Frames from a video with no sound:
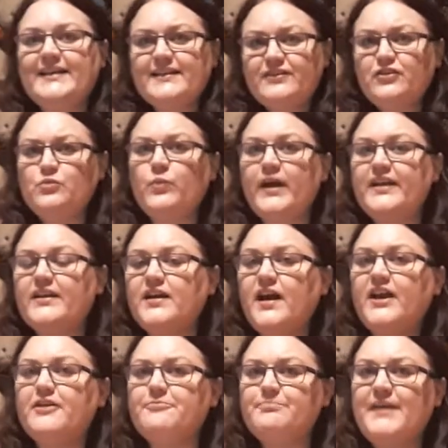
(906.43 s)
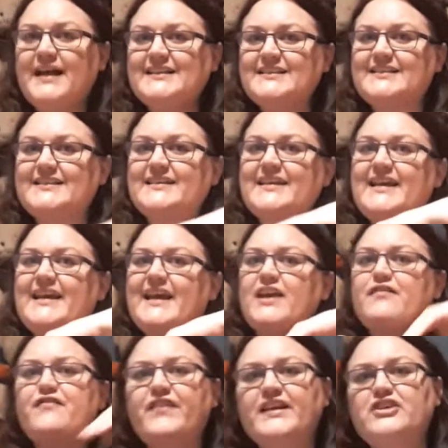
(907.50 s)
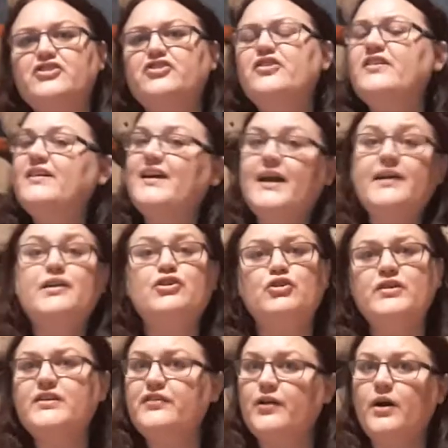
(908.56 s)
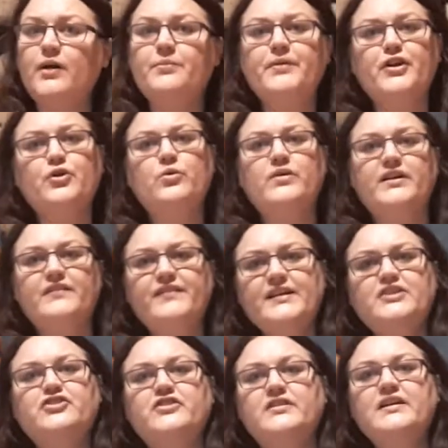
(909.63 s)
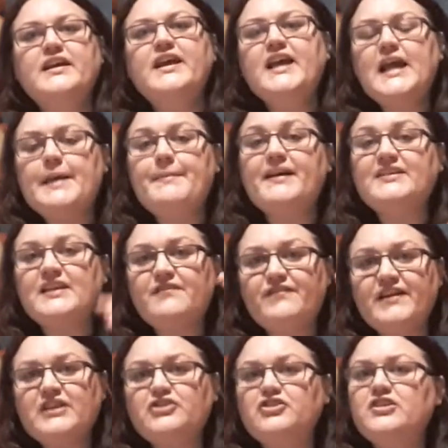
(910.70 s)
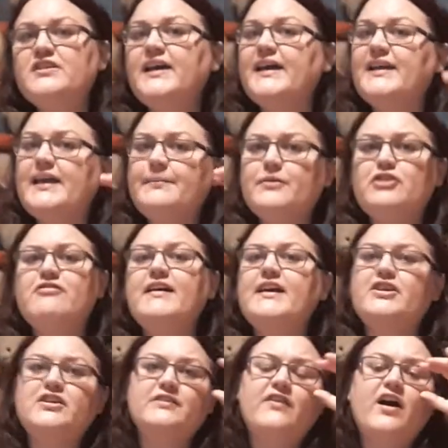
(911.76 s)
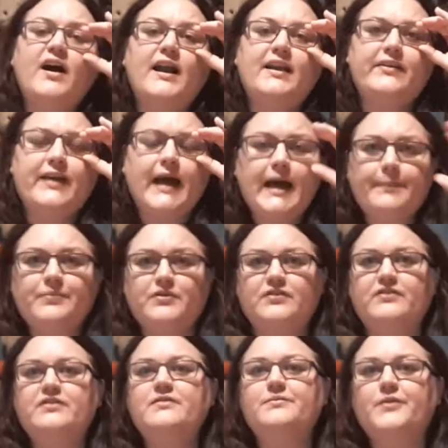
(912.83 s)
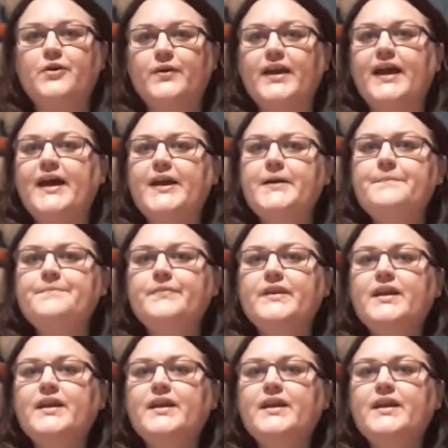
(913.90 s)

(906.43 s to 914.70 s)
And this is when the kind of mass eviction, a mass eviction and immigration of Ireland happened, okay?